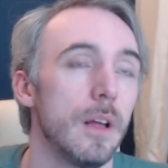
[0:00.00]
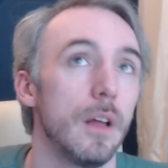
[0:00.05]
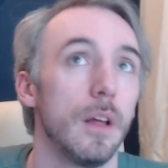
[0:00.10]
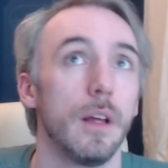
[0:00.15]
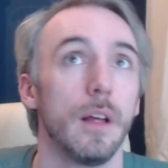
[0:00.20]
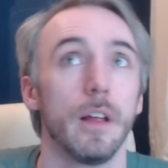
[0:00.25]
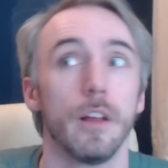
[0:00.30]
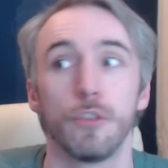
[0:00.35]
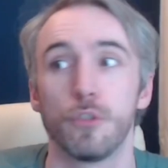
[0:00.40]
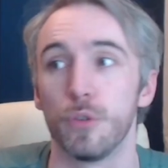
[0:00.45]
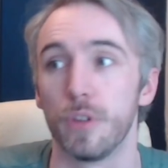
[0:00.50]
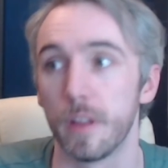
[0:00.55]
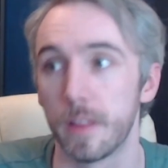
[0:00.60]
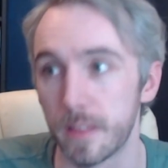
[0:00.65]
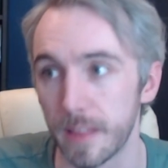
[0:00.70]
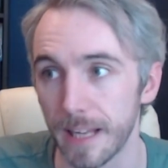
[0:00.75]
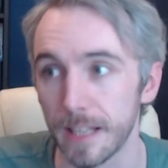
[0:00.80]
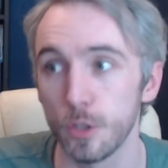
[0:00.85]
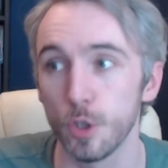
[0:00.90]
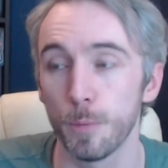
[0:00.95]
So the
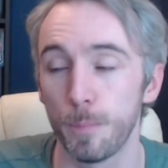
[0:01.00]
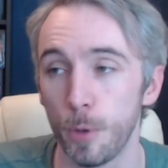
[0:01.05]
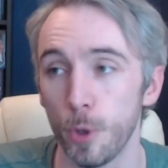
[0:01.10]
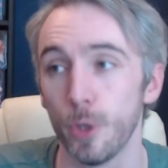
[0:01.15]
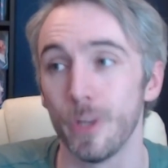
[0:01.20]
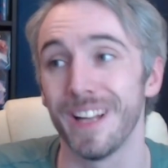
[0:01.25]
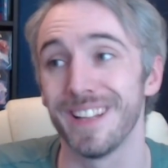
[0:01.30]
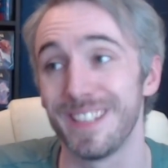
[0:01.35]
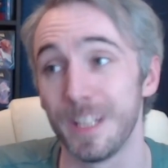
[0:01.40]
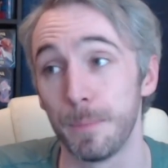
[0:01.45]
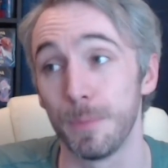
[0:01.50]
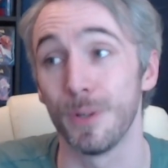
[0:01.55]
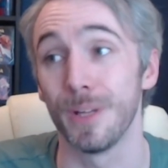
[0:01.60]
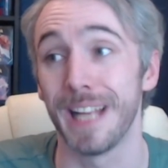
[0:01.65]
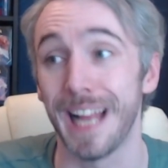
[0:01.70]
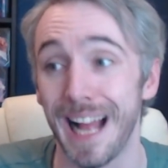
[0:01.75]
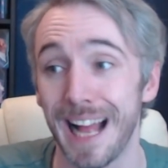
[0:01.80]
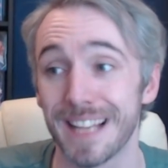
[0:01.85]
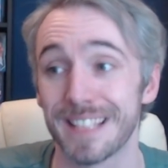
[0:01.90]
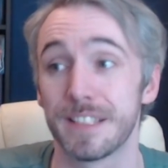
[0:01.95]
thing you're putting into play
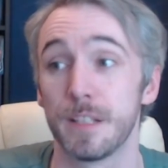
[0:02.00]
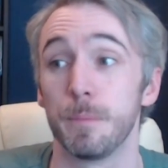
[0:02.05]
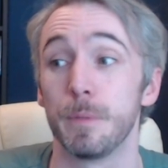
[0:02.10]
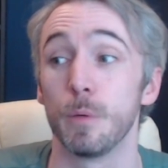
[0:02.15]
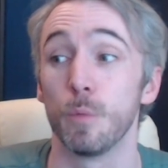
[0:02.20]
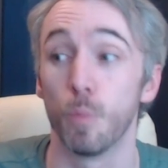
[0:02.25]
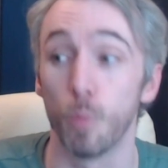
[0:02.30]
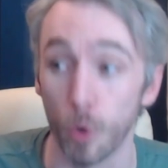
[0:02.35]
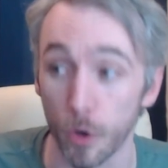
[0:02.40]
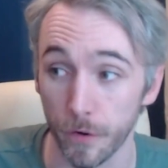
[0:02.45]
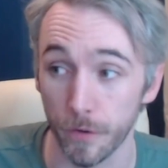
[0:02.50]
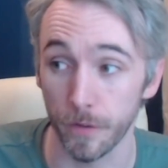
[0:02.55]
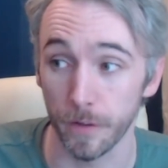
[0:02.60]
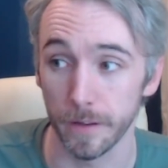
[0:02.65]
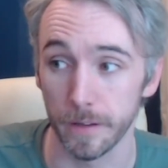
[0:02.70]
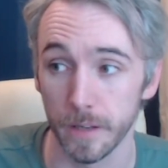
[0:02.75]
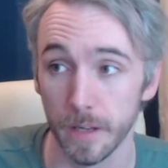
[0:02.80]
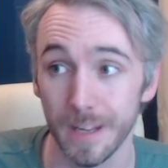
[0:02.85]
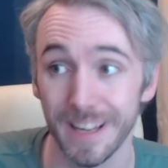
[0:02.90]
has to be worth it.